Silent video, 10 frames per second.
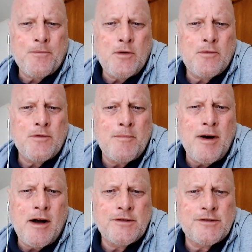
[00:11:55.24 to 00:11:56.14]

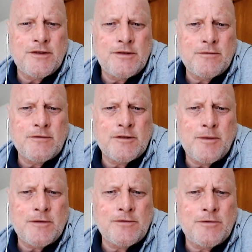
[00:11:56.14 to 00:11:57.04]
masters, all the
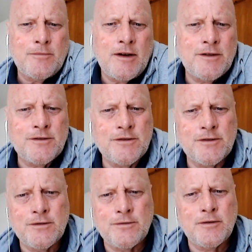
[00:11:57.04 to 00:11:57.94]
spiritual
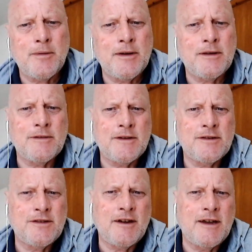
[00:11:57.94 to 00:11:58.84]
masters talk about
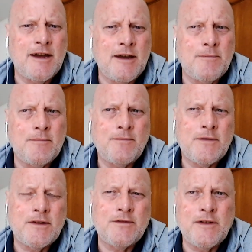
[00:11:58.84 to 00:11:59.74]
this I am,
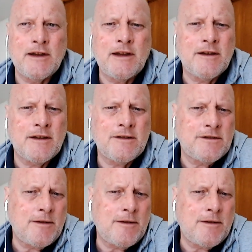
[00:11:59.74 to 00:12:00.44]
this feeling, this